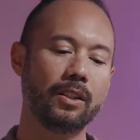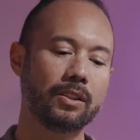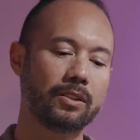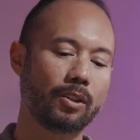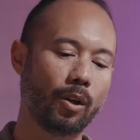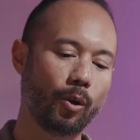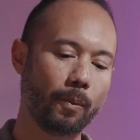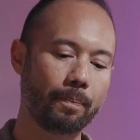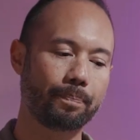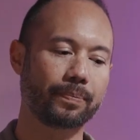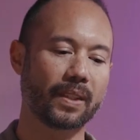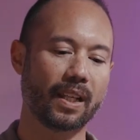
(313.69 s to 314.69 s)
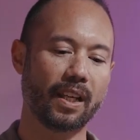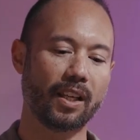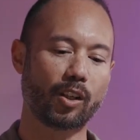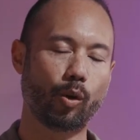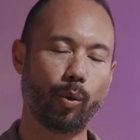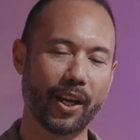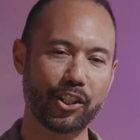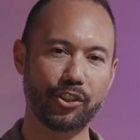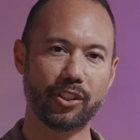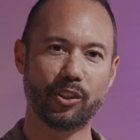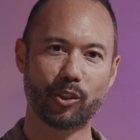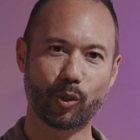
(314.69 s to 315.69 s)
So
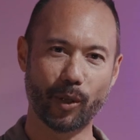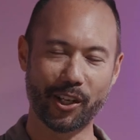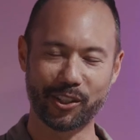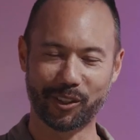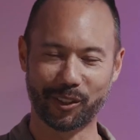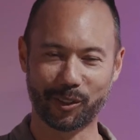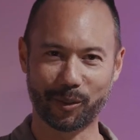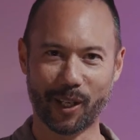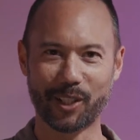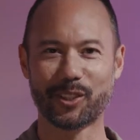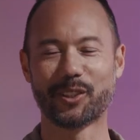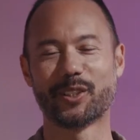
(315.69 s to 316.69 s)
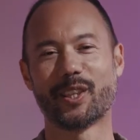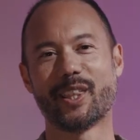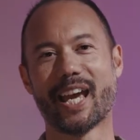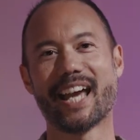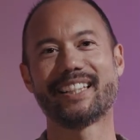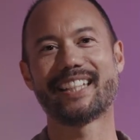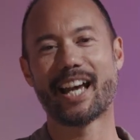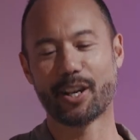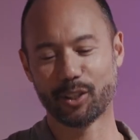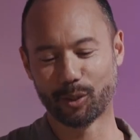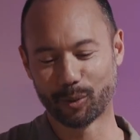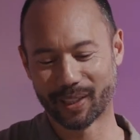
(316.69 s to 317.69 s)
questions, questions, questions. That's how
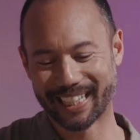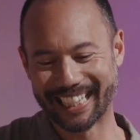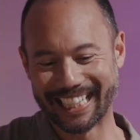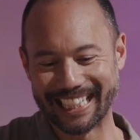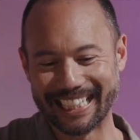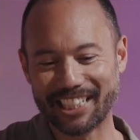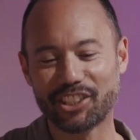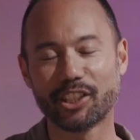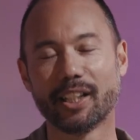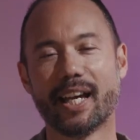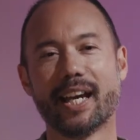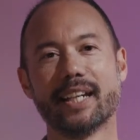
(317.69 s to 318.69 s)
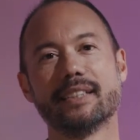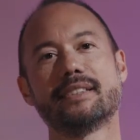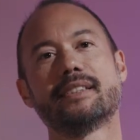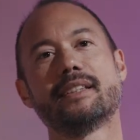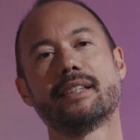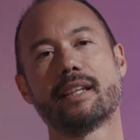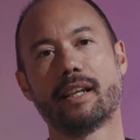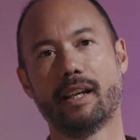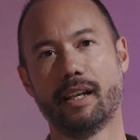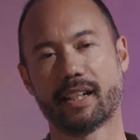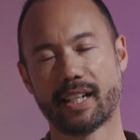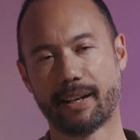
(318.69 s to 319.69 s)
you initialize
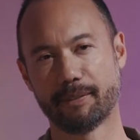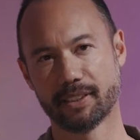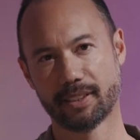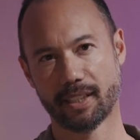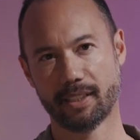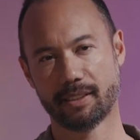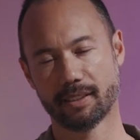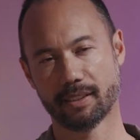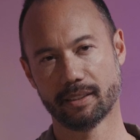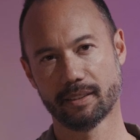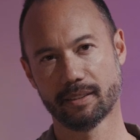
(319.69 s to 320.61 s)
a conversation.